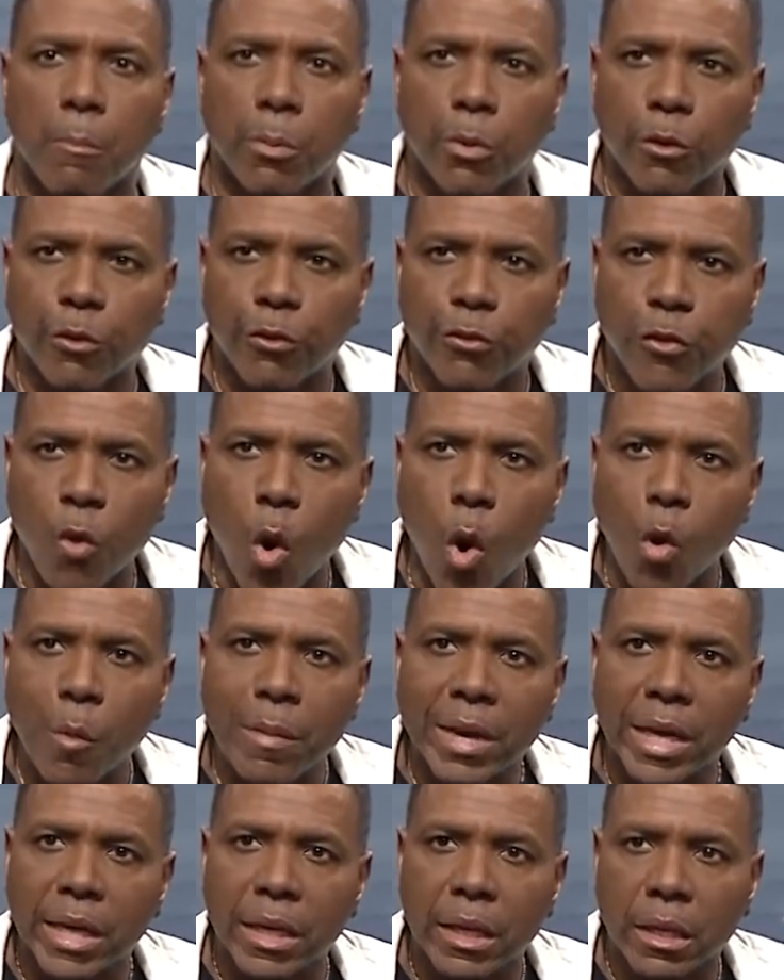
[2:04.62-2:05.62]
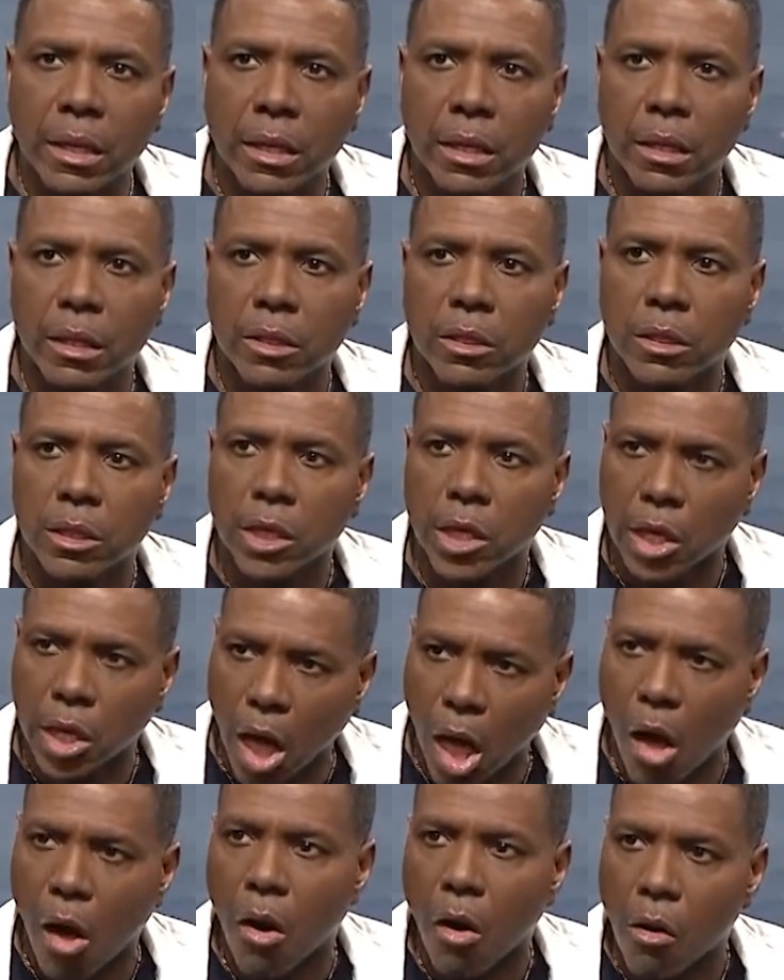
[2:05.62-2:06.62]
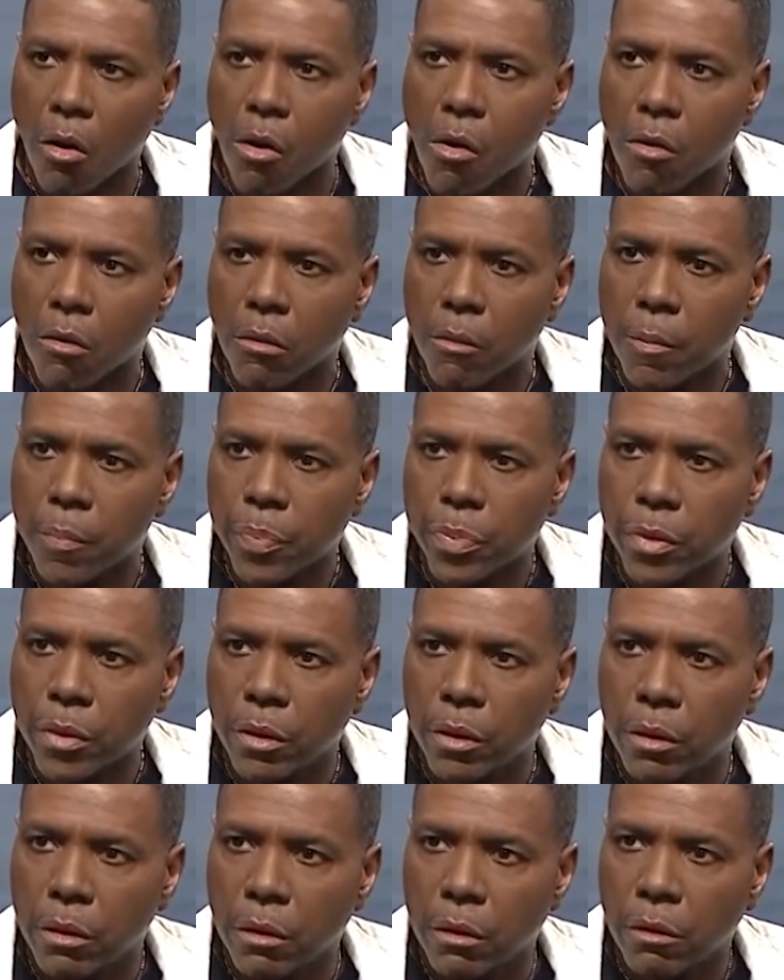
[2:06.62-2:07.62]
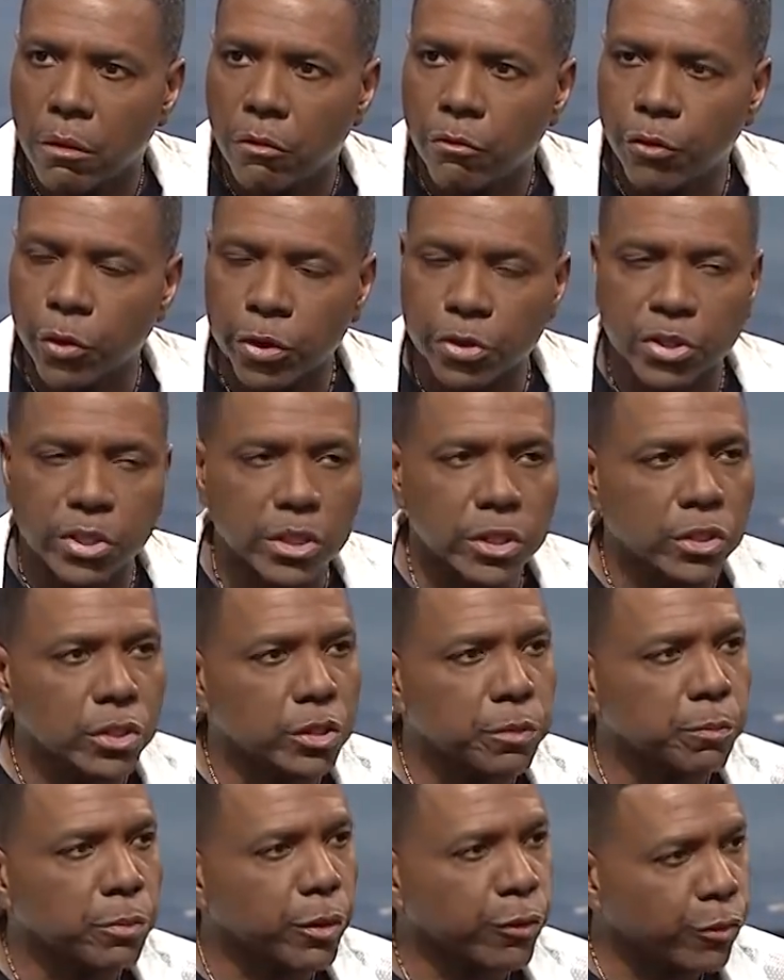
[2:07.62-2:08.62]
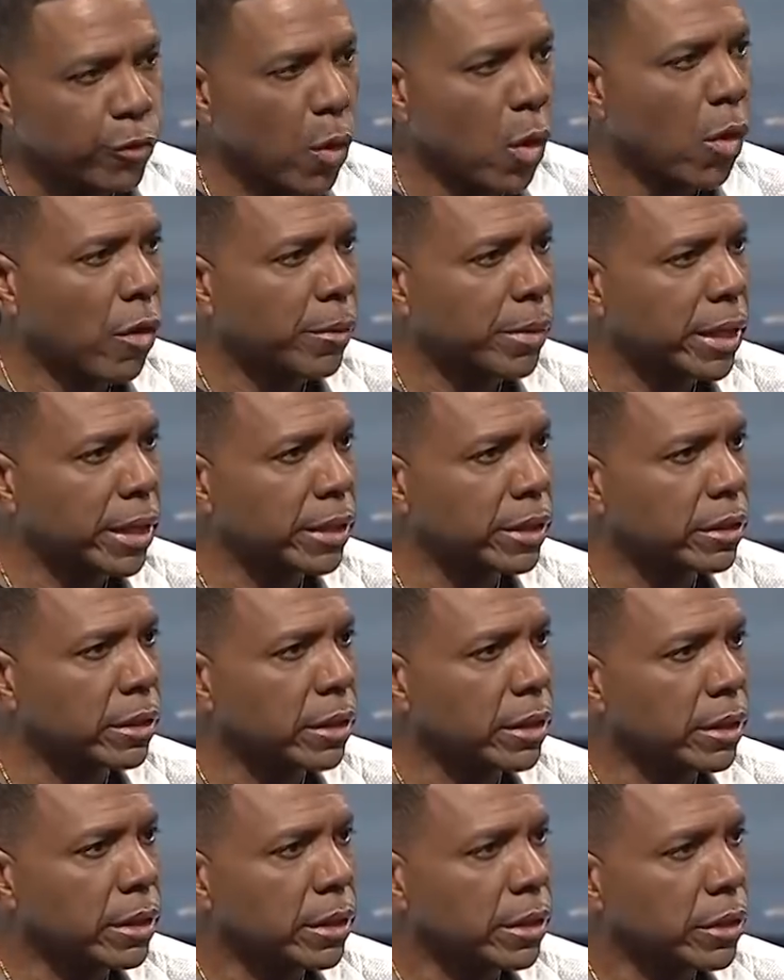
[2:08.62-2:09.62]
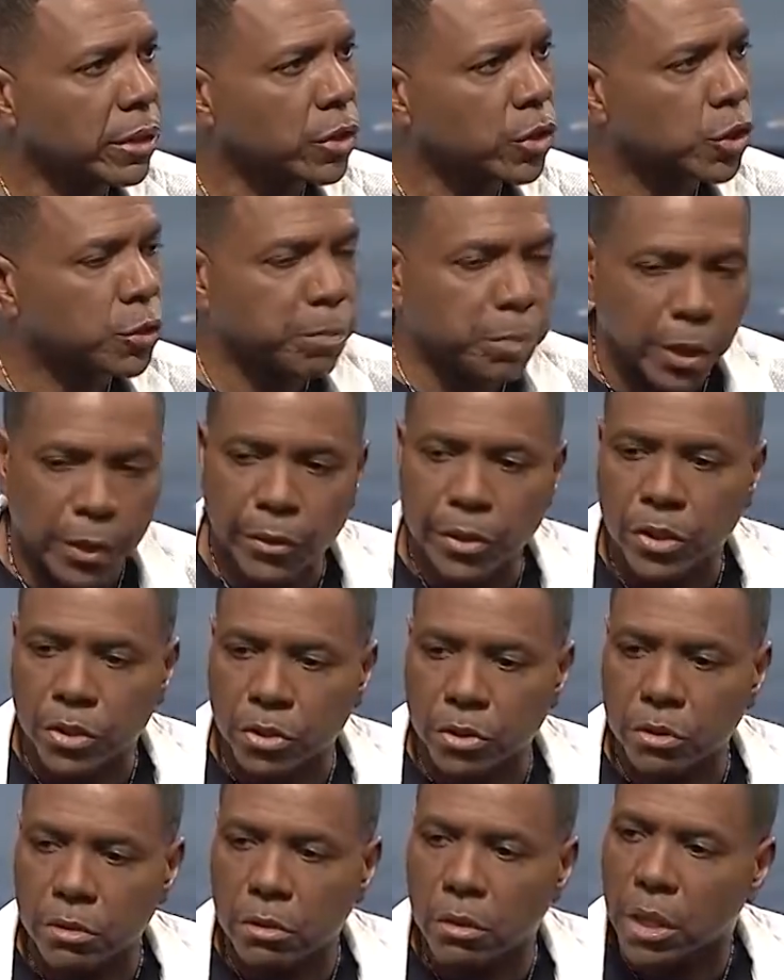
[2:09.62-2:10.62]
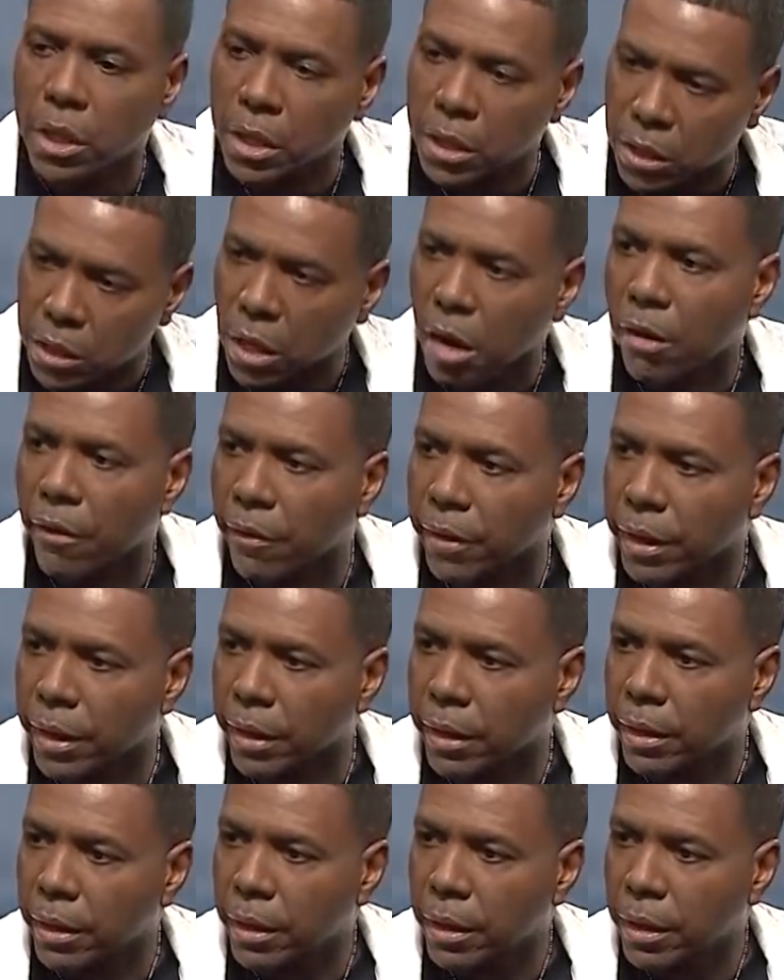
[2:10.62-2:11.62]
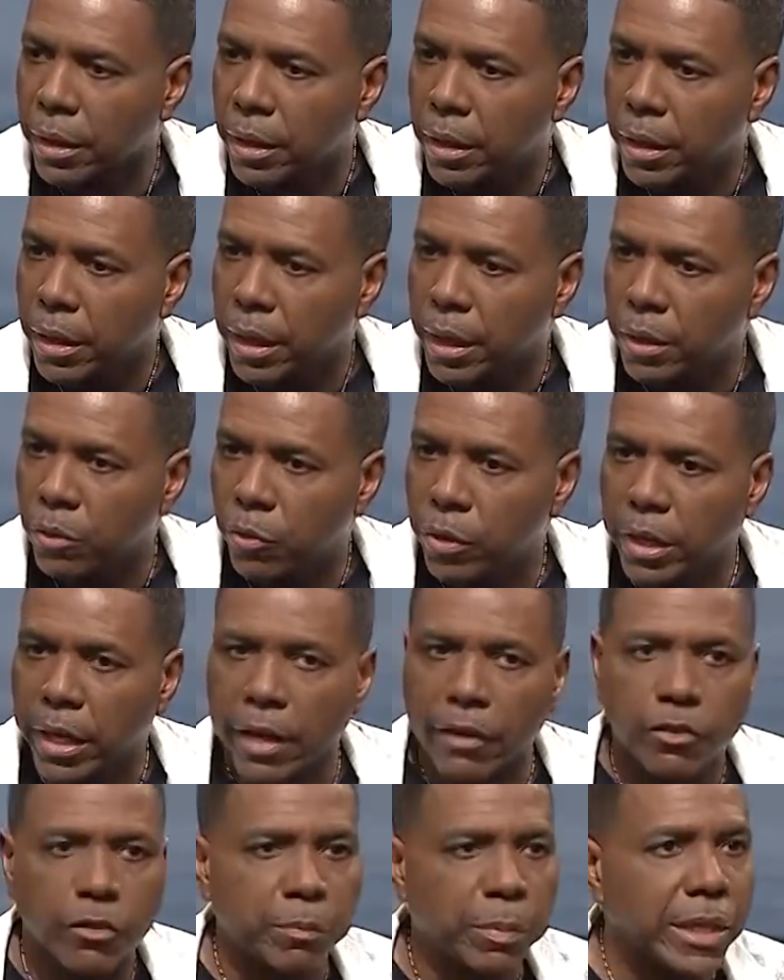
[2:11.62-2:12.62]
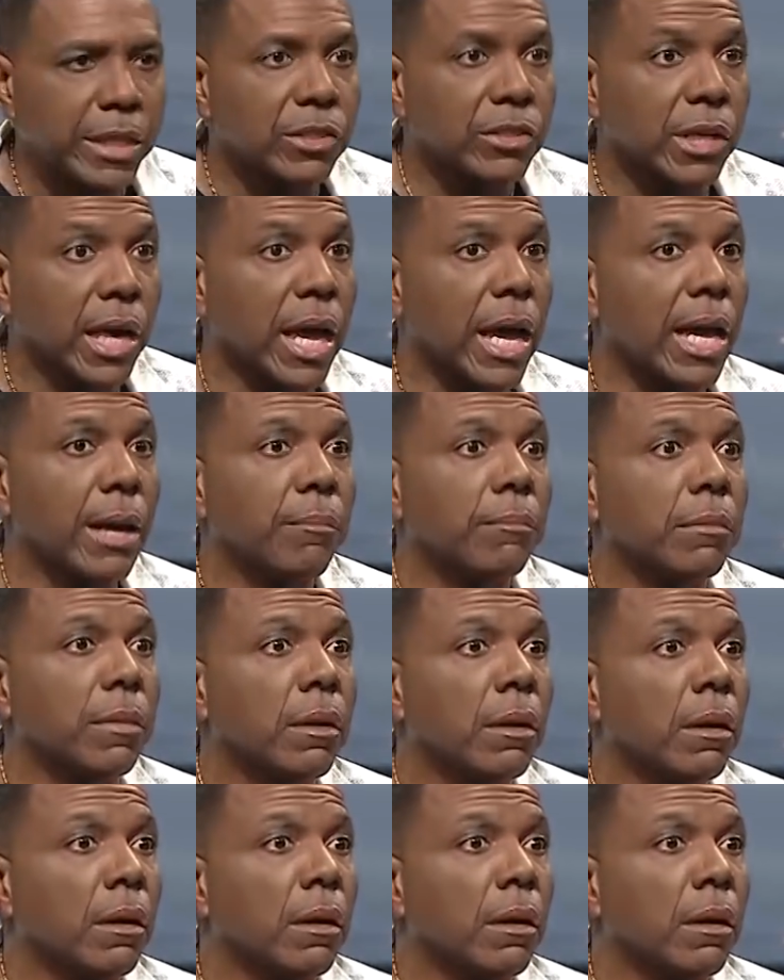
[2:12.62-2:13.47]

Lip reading: performing the law versus performing spiritual authority. And we have spent time